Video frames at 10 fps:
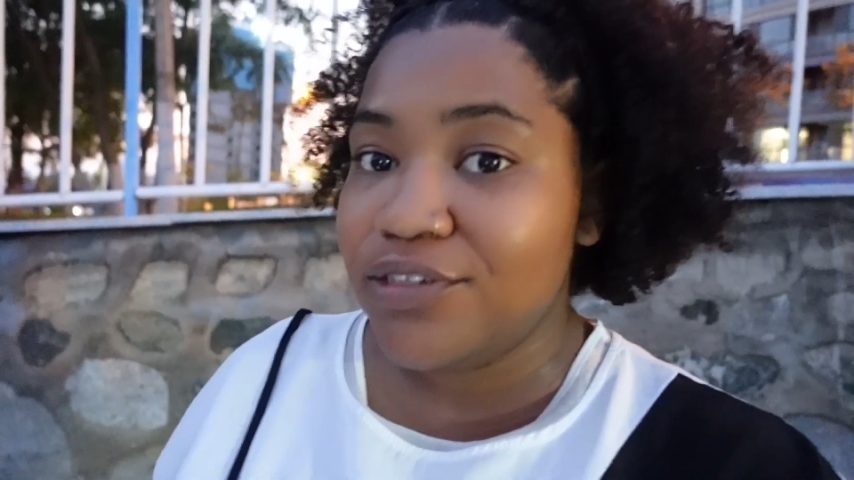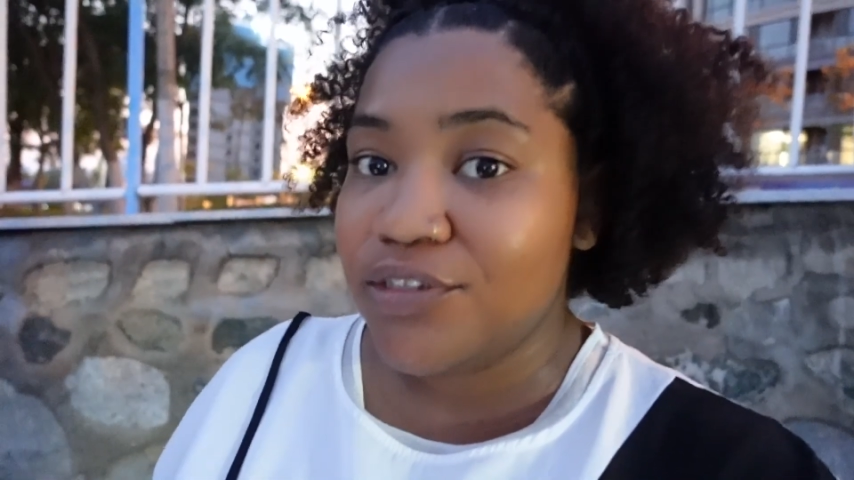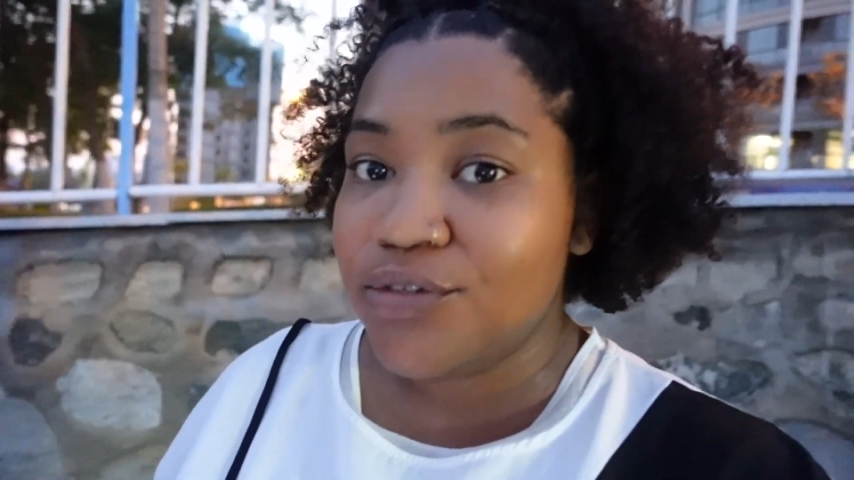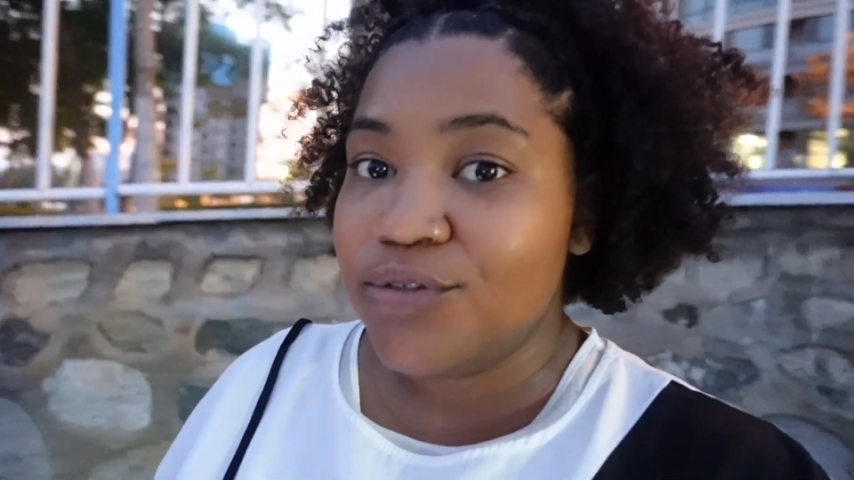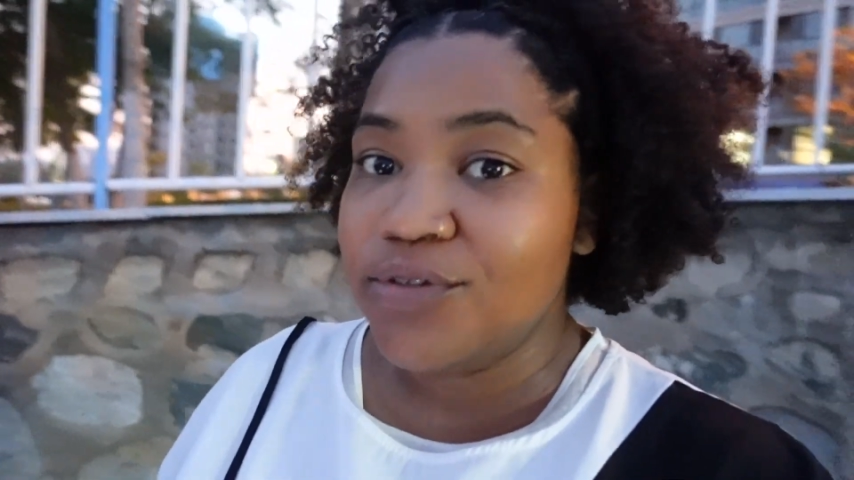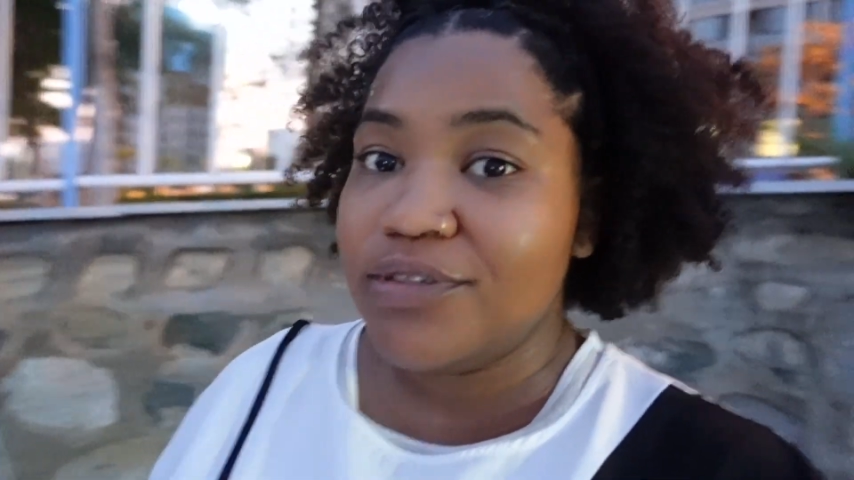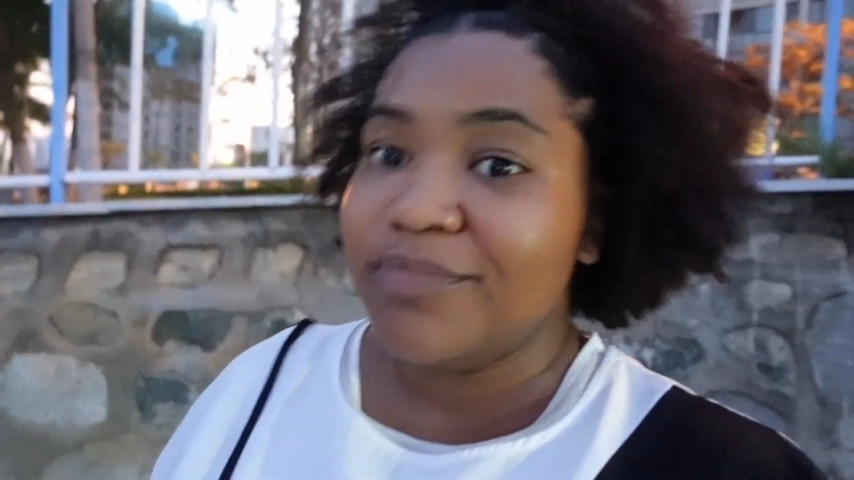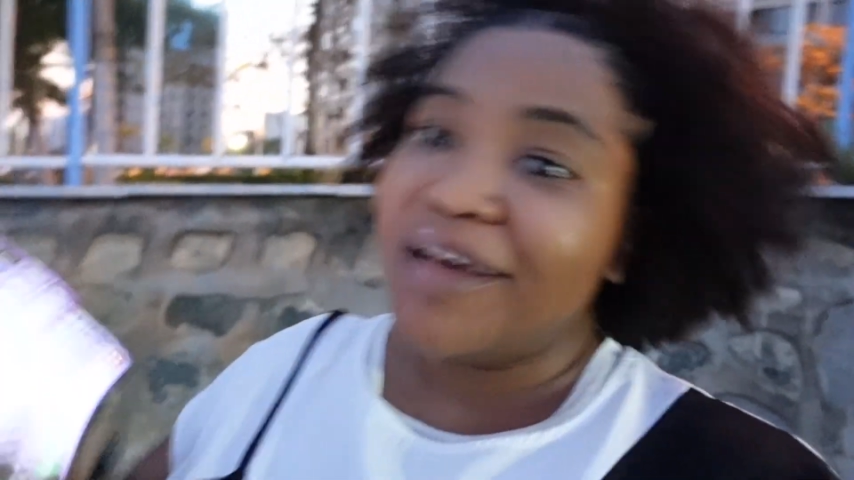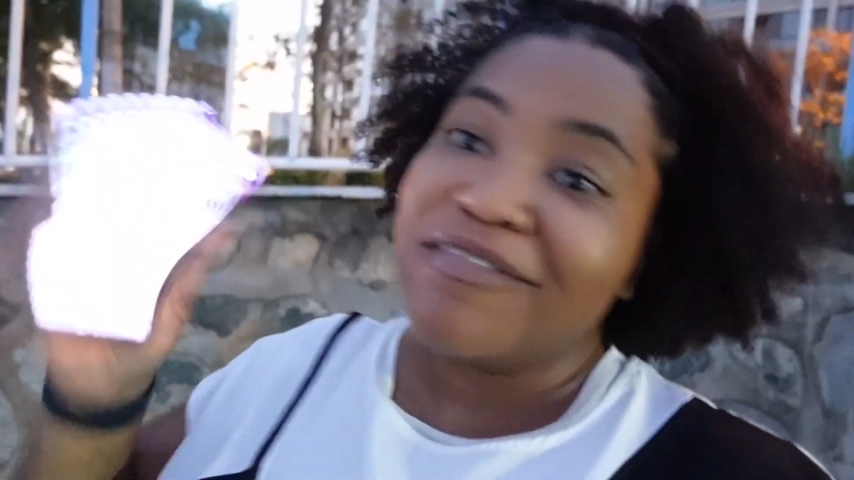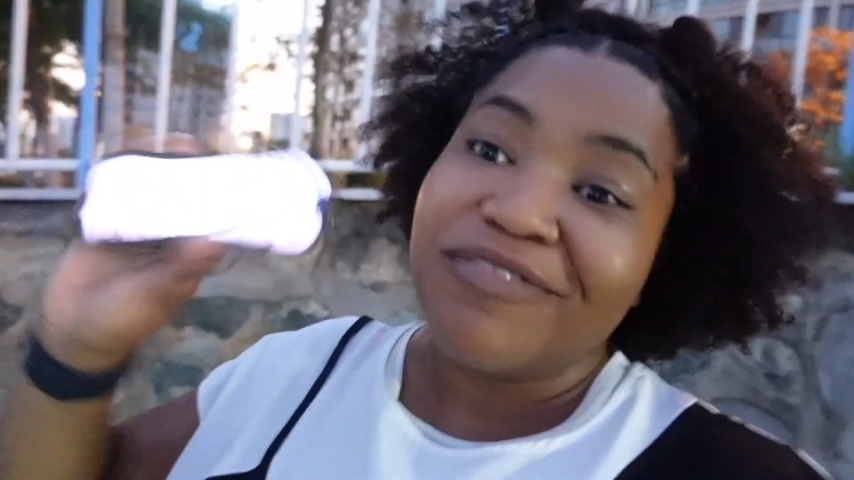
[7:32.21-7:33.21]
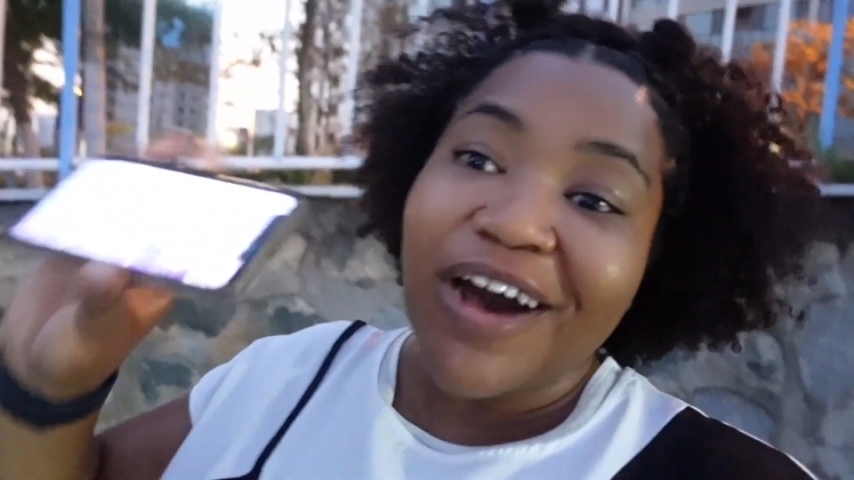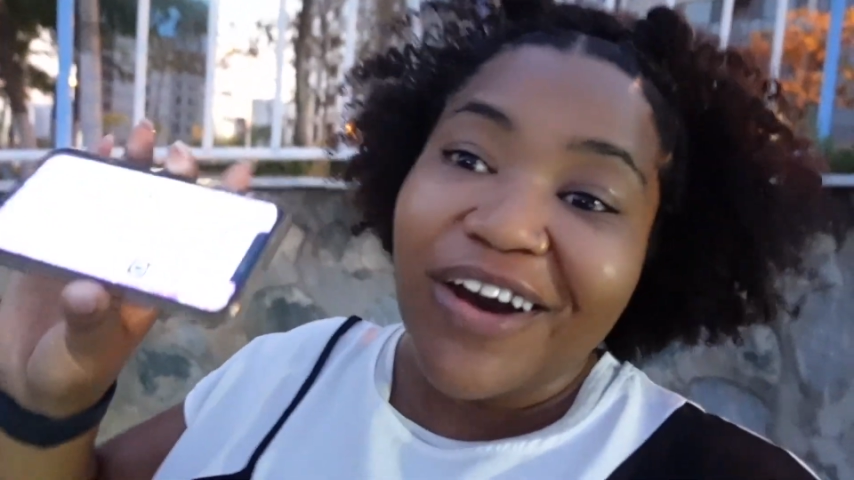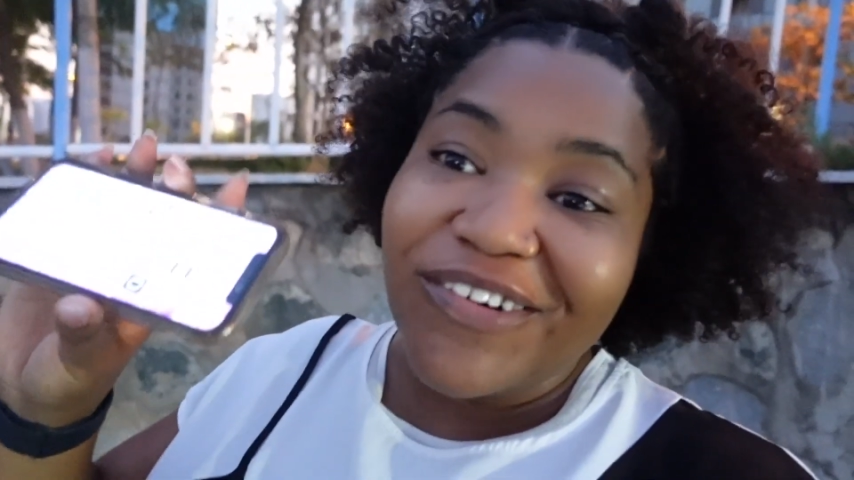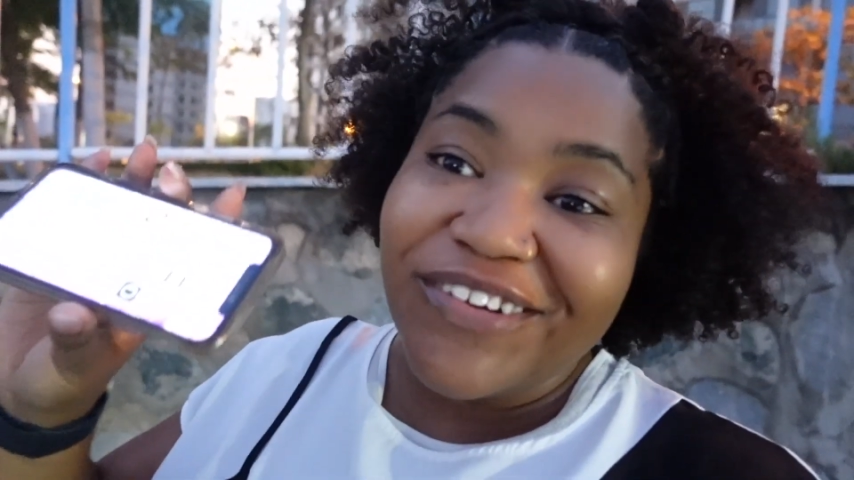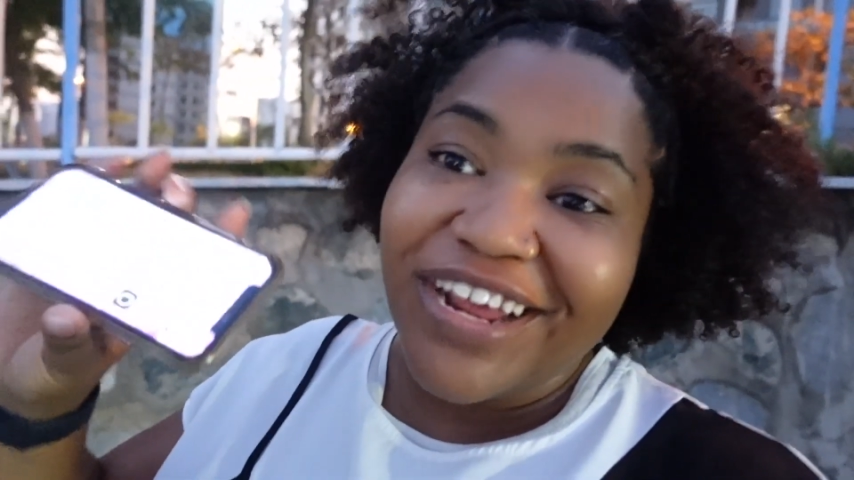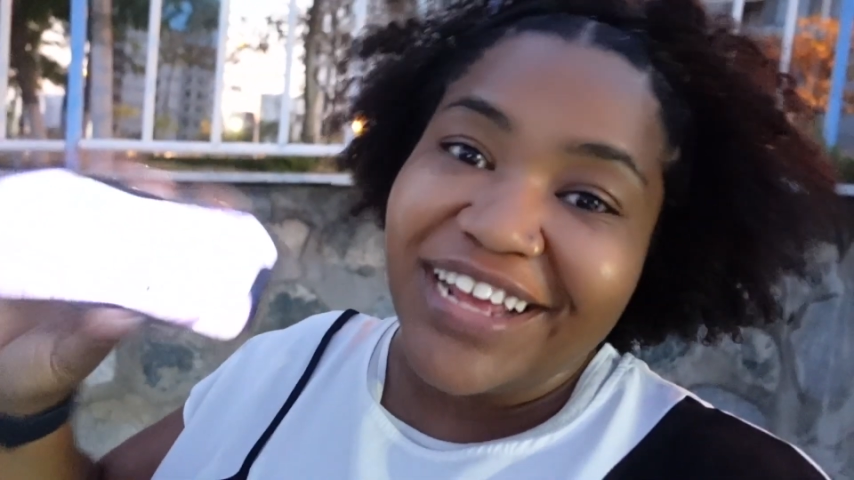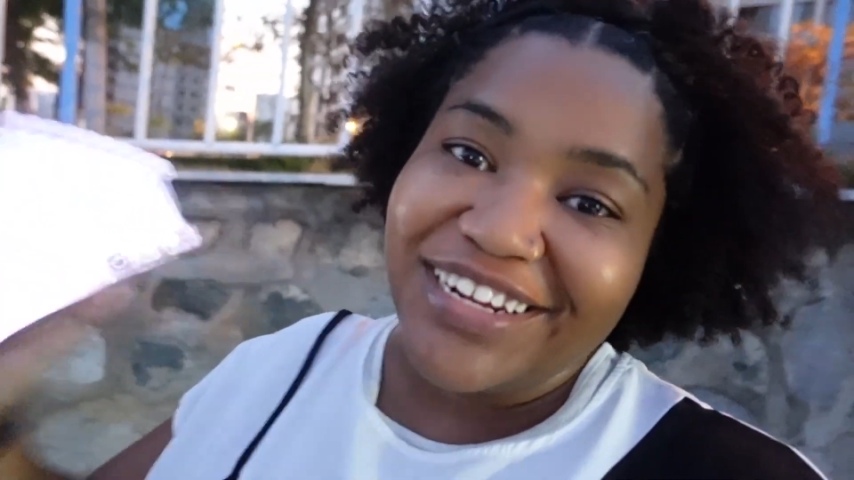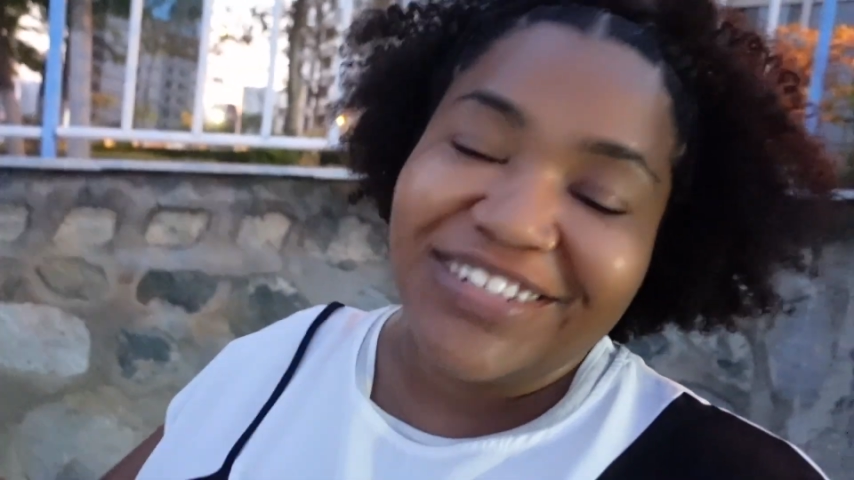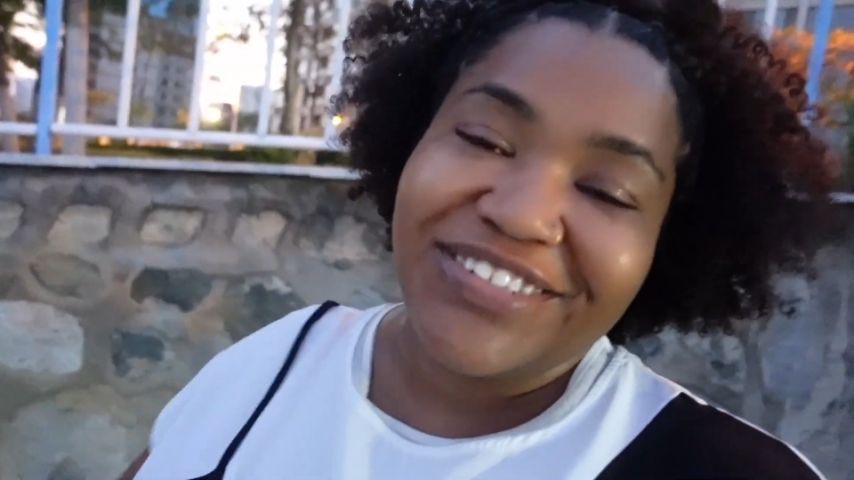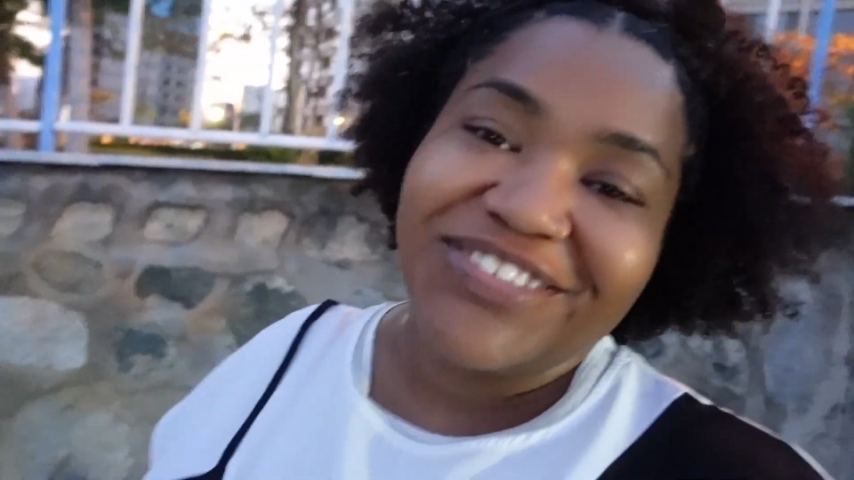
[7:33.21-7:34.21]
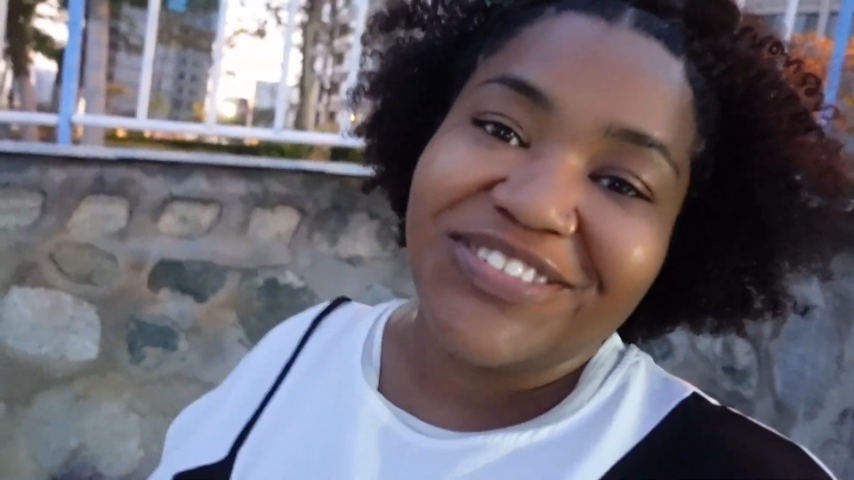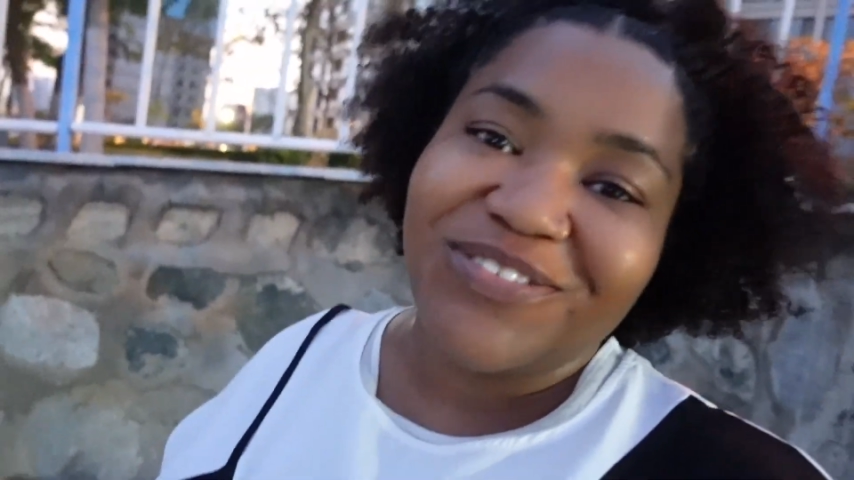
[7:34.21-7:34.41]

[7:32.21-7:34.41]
use my phone and use